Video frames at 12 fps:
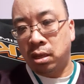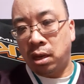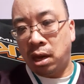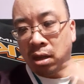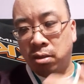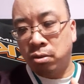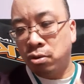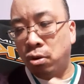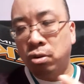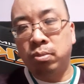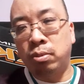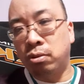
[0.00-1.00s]
Other
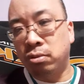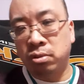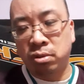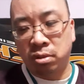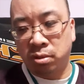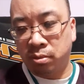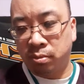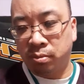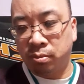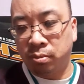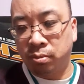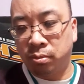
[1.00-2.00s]
notables,
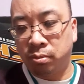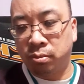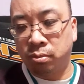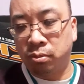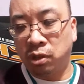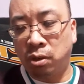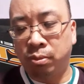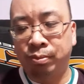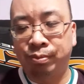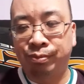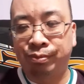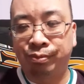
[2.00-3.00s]
well,
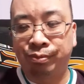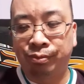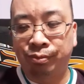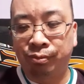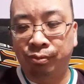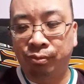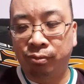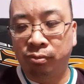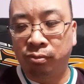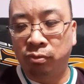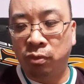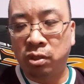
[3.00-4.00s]

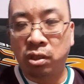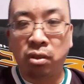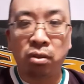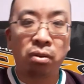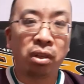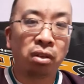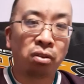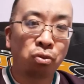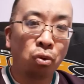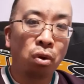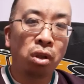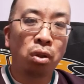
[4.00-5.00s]
was including
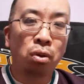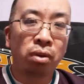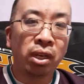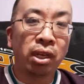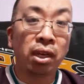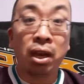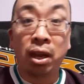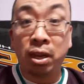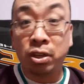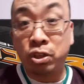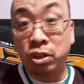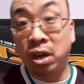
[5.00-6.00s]
Troy Loney
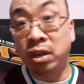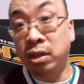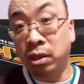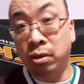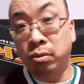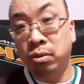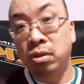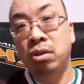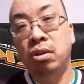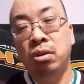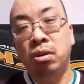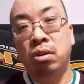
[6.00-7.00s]
and Sean Hill.
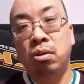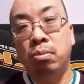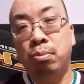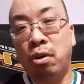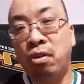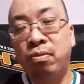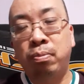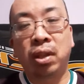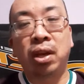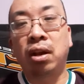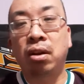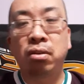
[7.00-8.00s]
Both
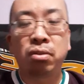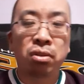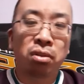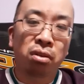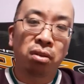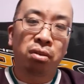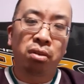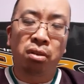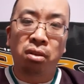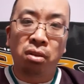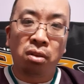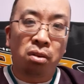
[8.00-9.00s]
players
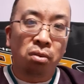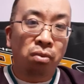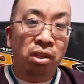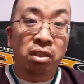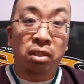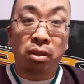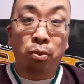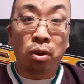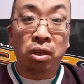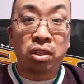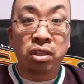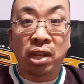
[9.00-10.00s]
recently
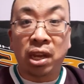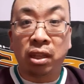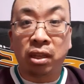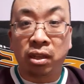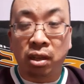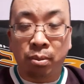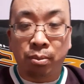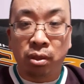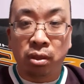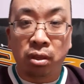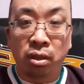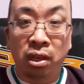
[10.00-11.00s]
won the Stanley Cup.
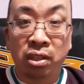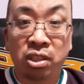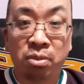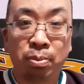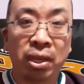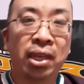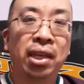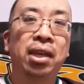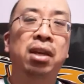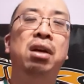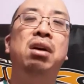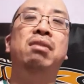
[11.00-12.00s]
And
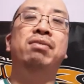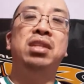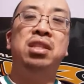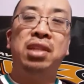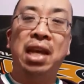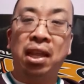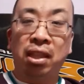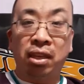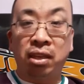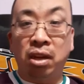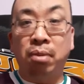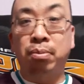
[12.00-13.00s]
speaking of the Stanley
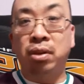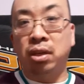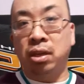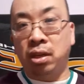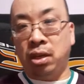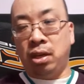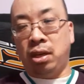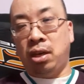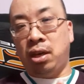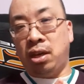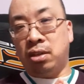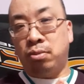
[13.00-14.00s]
Cup,
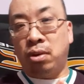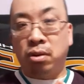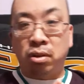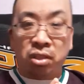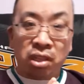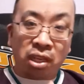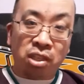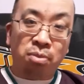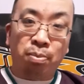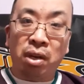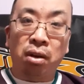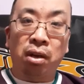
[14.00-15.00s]
as well as the
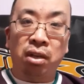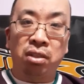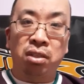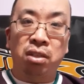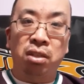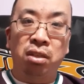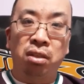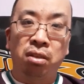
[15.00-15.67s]
experience,